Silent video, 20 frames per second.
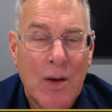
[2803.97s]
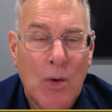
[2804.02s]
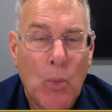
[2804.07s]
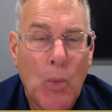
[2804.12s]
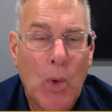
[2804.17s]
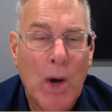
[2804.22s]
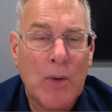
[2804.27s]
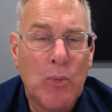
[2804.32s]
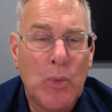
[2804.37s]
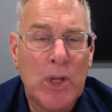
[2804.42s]

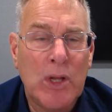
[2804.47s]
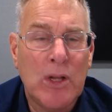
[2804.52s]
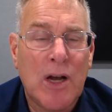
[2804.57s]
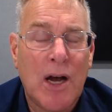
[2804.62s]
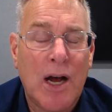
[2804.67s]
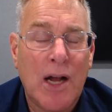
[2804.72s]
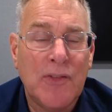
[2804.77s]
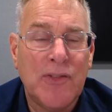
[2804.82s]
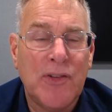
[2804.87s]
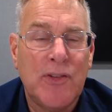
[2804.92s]
What will
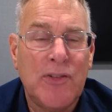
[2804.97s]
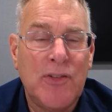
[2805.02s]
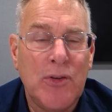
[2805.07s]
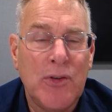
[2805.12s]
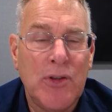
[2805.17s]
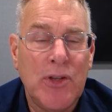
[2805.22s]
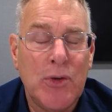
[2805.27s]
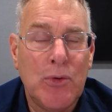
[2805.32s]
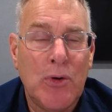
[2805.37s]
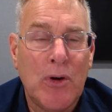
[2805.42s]

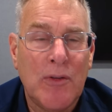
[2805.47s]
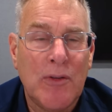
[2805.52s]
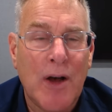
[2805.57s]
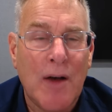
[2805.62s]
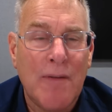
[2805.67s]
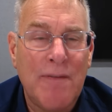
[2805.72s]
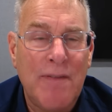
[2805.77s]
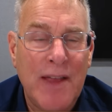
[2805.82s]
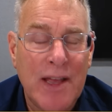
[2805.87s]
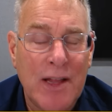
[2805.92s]
constitute you a,
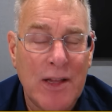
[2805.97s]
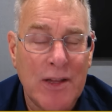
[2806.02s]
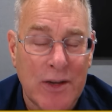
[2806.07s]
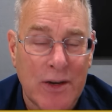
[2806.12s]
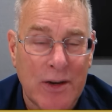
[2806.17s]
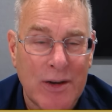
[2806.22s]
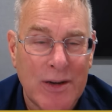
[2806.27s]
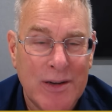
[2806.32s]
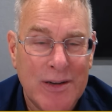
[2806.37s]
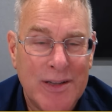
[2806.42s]
a
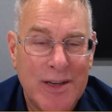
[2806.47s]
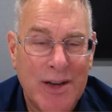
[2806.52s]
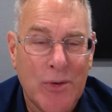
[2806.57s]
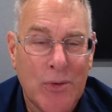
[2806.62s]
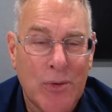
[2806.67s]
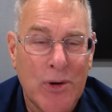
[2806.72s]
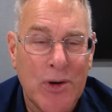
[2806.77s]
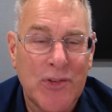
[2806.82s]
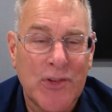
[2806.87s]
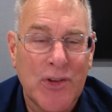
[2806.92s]
failure? In
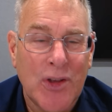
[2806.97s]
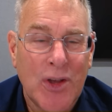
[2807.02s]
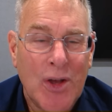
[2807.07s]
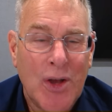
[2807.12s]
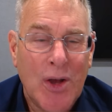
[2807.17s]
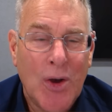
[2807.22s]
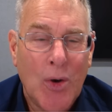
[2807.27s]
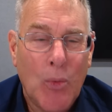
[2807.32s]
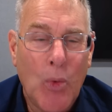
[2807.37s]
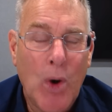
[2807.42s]
other words,
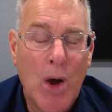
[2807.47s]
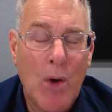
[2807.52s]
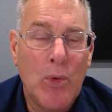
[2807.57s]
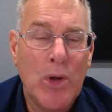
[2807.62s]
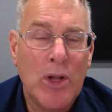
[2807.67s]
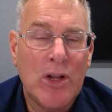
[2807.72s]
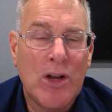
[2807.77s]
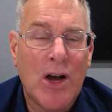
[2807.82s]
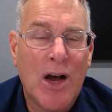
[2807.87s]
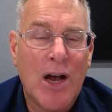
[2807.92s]
what
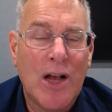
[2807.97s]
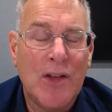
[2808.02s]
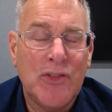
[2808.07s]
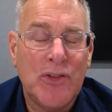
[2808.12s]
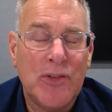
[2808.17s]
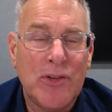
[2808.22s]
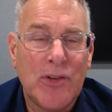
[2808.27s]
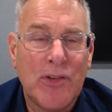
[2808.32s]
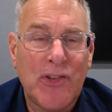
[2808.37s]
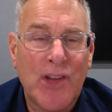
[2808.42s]
will
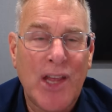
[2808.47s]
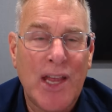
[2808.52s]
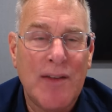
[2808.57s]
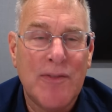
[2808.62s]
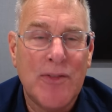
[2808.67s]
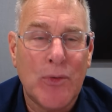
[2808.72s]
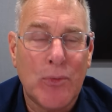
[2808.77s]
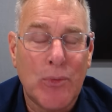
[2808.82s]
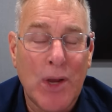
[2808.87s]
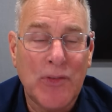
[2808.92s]
cause you to
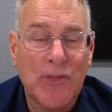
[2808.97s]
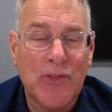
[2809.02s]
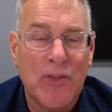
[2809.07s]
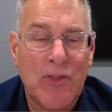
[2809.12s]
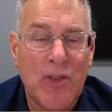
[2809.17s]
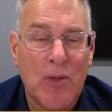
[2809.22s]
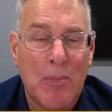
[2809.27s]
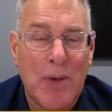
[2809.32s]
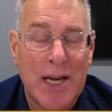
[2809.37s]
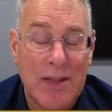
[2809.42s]
save the rest
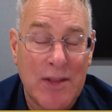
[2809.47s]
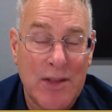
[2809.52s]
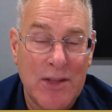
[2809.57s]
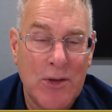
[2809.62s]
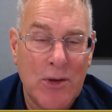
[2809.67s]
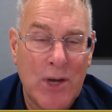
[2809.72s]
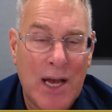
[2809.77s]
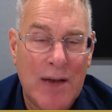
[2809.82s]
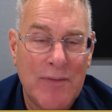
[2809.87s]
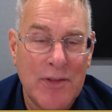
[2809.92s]
of the money that
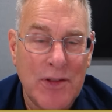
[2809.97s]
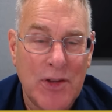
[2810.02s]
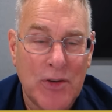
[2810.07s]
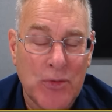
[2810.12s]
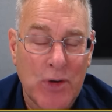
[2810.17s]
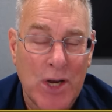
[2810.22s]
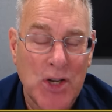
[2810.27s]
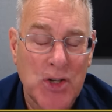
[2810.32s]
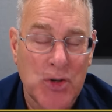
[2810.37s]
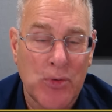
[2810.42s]
you have in the
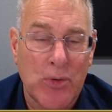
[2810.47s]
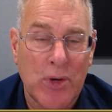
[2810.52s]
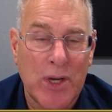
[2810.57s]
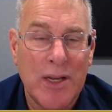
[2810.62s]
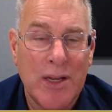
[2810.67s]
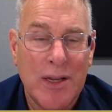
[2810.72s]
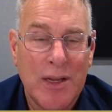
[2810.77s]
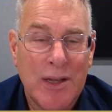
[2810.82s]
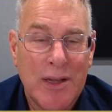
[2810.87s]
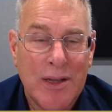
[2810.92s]

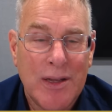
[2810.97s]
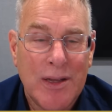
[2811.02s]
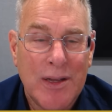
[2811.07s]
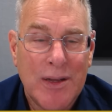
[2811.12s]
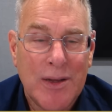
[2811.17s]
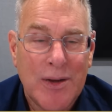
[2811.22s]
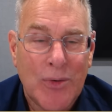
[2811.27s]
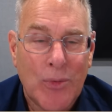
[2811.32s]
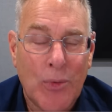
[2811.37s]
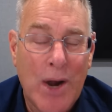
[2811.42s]
treasury
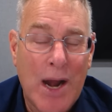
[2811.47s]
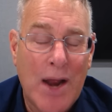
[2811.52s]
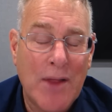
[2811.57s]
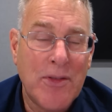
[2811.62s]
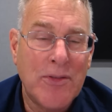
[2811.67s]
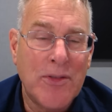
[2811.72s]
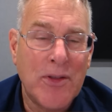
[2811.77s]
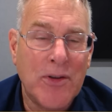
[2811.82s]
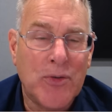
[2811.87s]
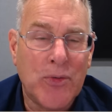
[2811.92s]

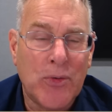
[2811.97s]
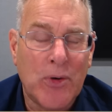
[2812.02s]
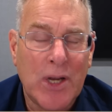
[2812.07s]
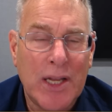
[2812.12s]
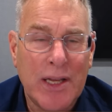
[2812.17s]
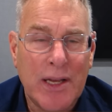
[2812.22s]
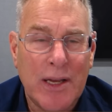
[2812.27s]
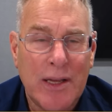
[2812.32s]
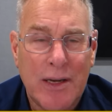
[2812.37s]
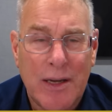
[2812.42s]
rather than
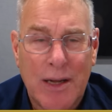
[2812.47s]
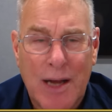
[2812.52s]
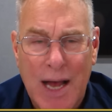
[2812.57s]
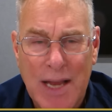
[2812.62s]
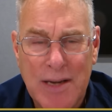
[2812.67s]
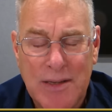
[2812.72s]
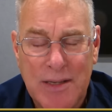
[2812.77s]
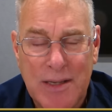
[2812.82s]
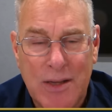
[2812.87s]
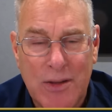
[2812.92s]
drilling an
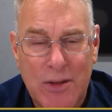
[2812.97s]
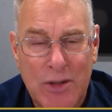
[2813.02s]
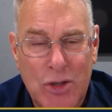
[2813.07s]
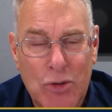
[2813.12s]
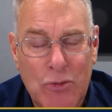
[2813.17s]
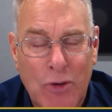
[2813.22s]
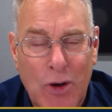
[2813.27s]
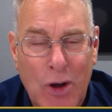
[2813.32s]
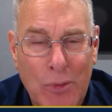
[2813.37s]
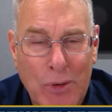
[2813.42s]
idea that
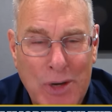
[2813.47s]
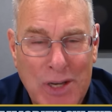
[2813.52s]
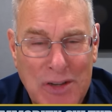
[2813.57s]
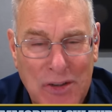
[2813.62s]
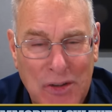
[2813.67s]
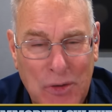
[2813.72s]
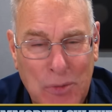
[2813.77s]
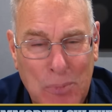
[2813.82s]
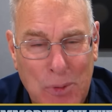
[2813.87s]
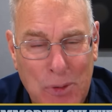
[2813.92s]
you've
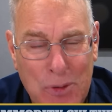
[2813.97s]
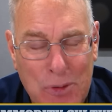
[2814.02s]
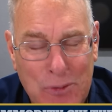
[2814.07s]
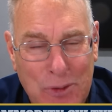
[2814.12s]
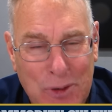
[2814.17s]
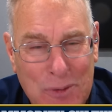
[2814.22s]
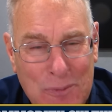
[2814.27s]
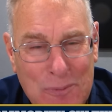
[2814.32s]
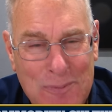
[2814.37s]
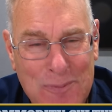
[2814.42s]
already
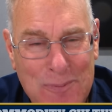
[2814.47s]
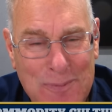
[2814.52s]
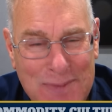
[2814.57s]
disproven?